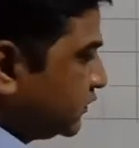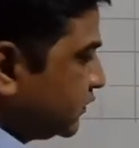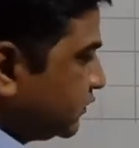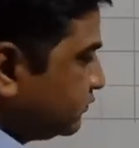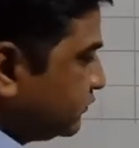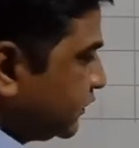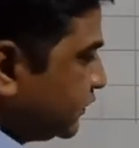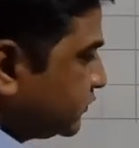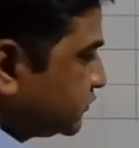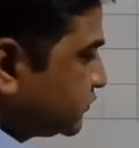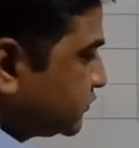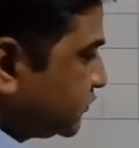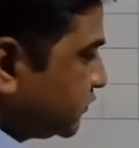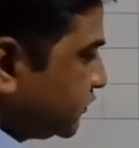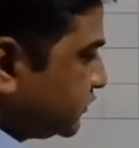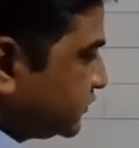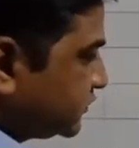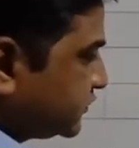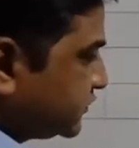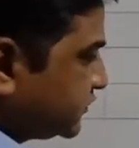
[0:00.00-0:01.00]
because
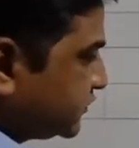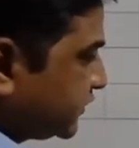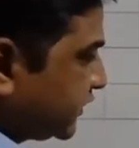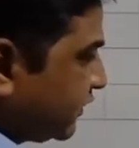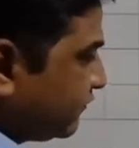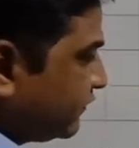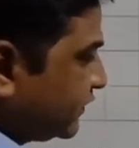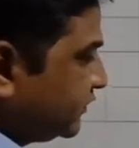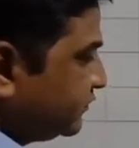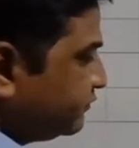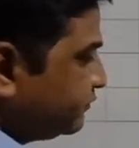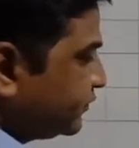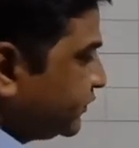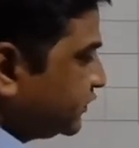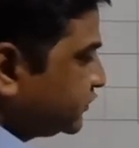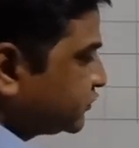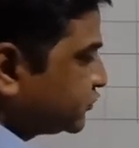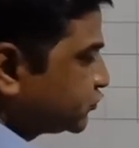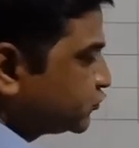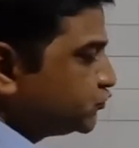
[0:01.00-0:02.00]
7
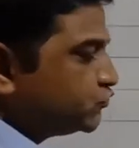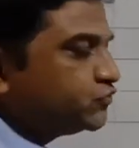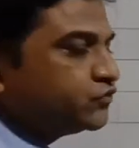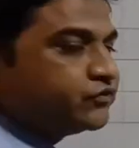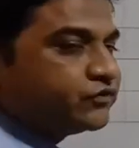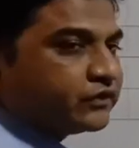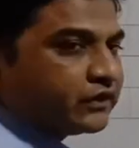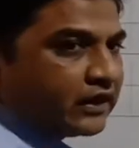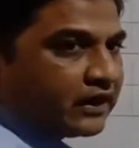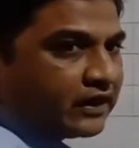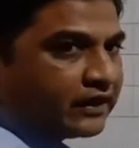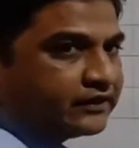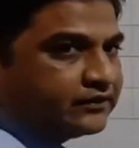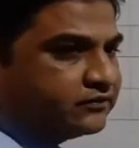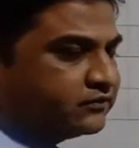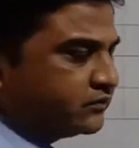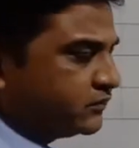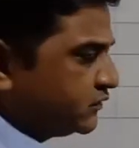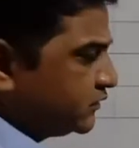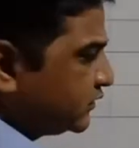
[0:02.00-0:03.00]
plus 2,
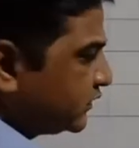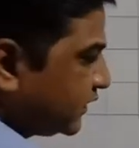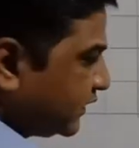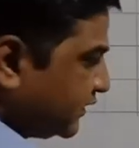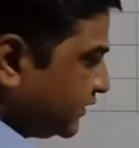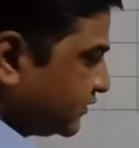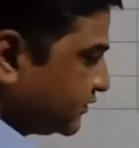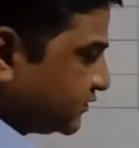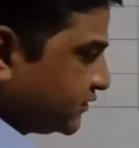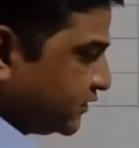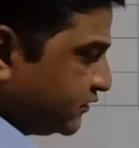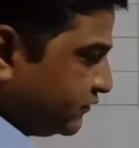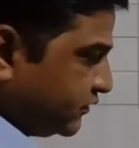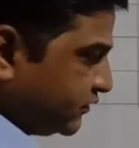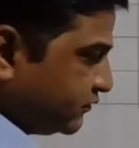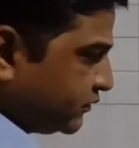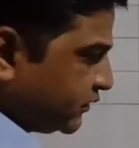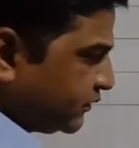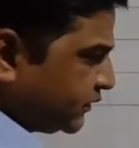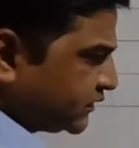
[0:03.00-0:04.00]
9, and it is
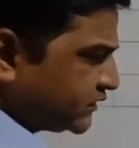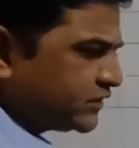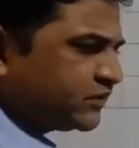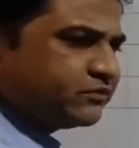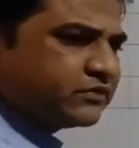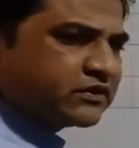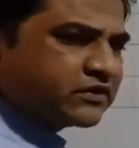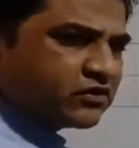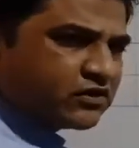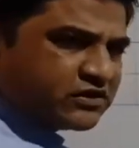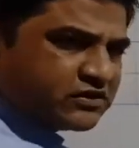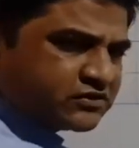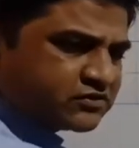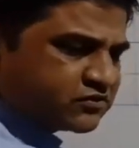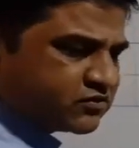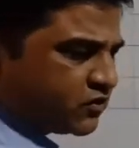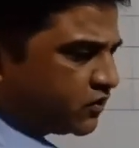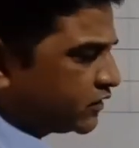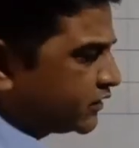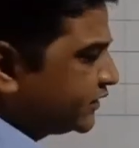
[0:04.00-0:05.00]
divisible by 3, but it's
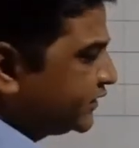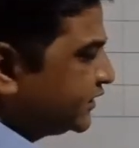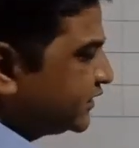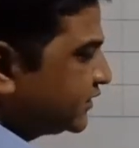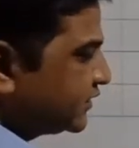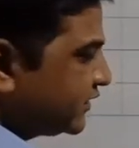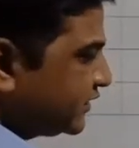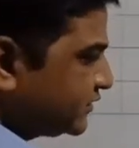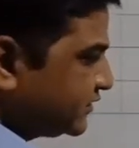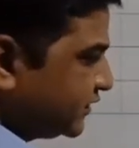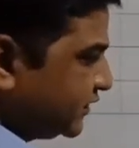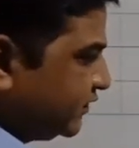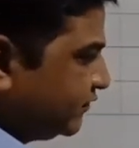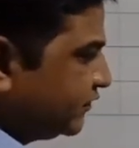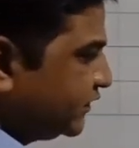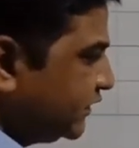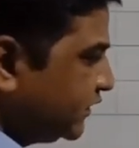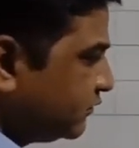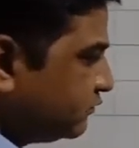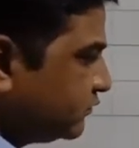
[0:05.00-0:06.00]
already cut as an
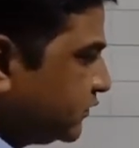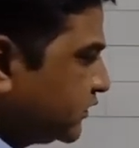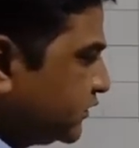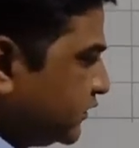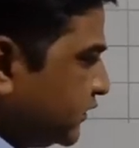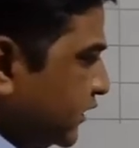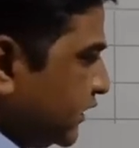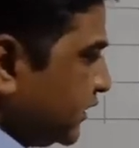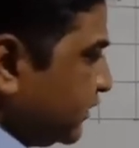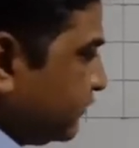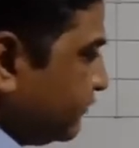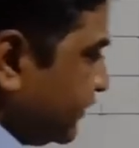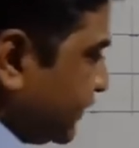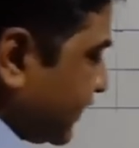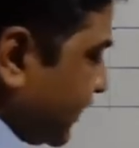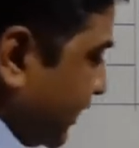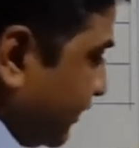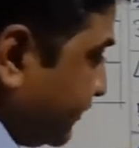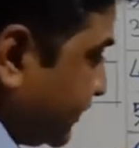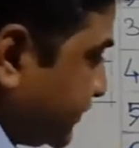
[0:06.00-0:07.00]
even number. We are
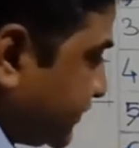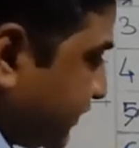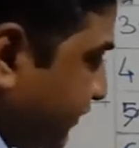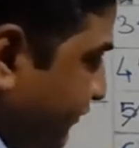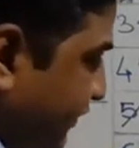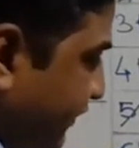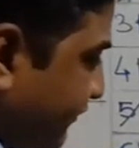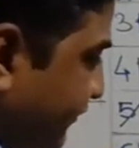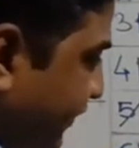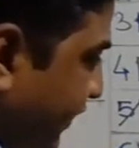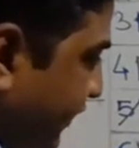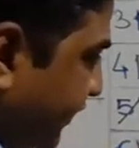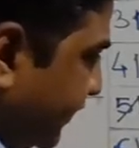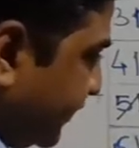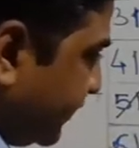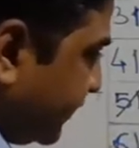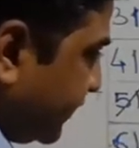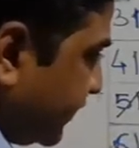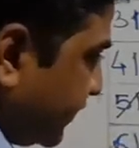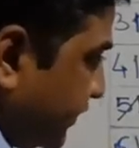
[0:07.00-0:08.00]
having 75,
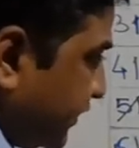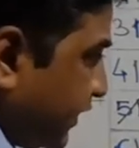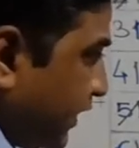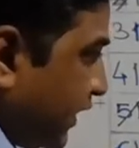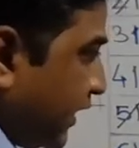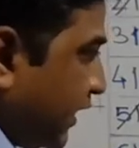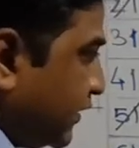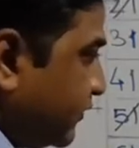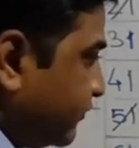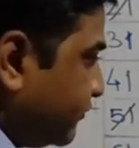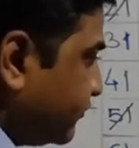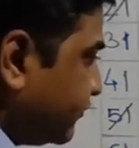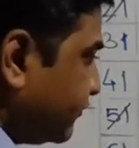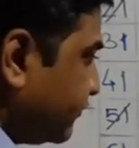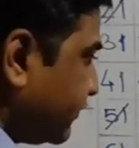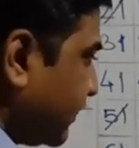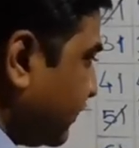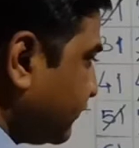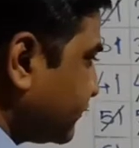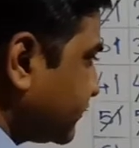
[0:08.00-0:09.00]
and
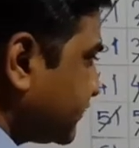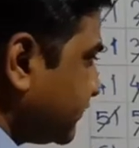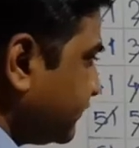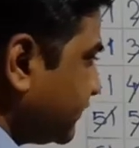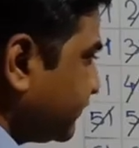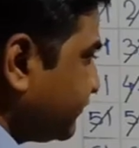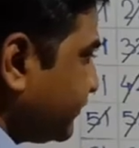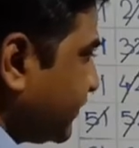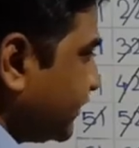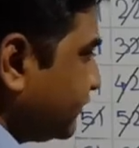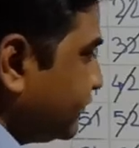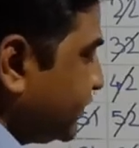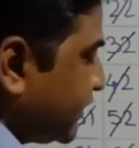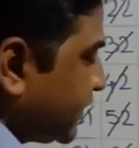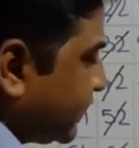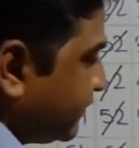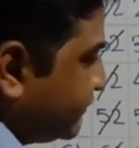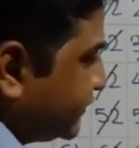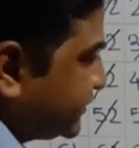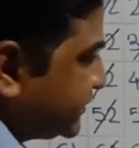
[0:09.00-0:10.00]
after 75, we are
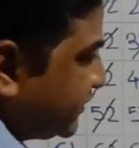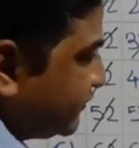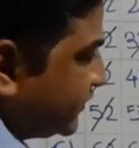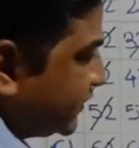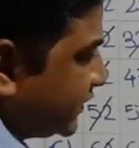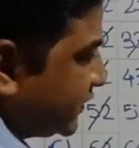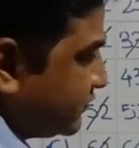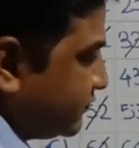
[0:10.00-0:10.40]
having 78.